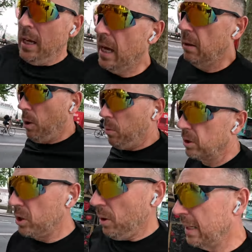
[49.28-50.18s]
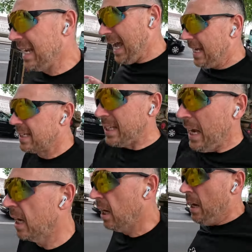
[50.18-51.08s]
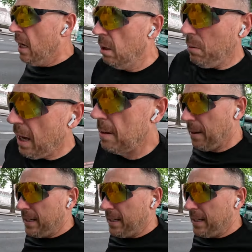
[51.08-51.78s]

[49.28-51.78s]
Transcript: and what we're doing next. We'll head back